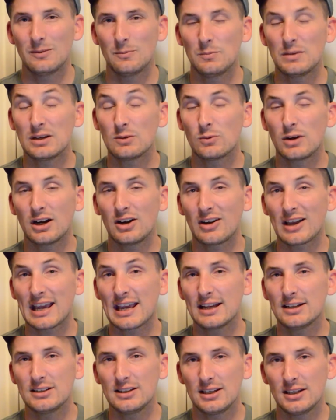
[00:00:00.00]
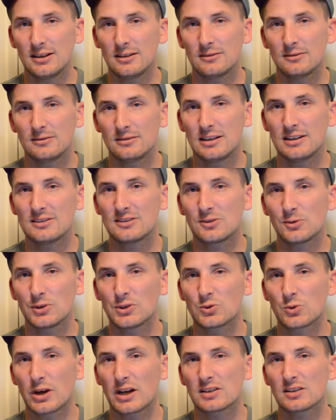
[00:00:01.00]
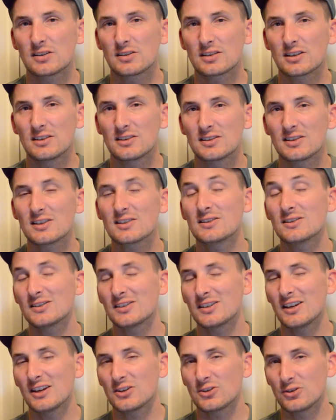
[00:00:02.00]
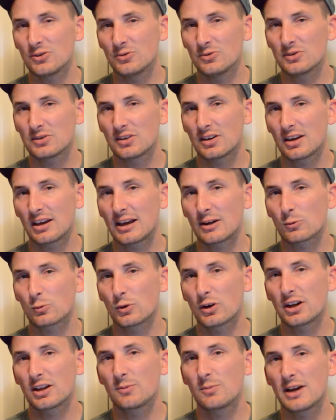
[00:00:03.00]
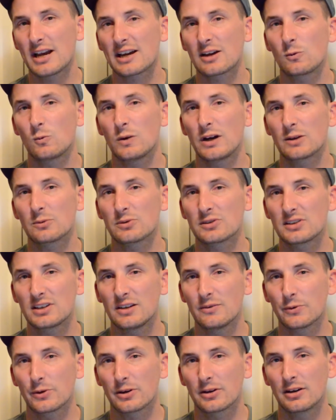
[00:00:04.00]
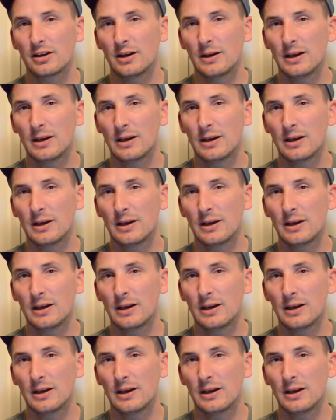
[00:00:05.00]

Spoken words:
Meanwhile, Andy needs to address his consistency issues at running back and wide receiver